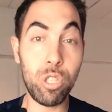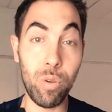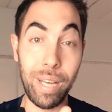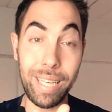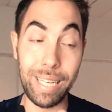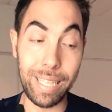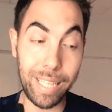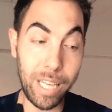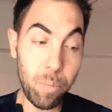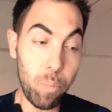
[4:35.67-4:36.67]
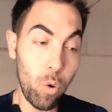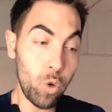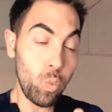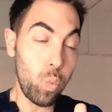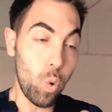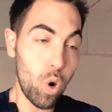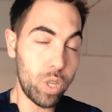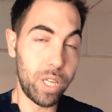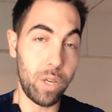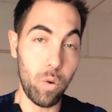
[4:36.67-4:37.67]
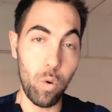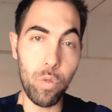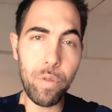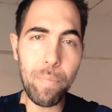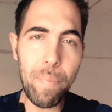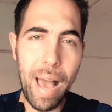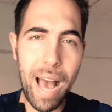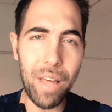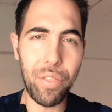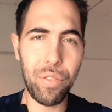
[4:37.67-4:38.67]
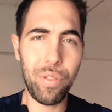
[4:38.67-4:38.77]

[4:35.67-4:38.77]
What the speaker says: so I can keep on walking on the path,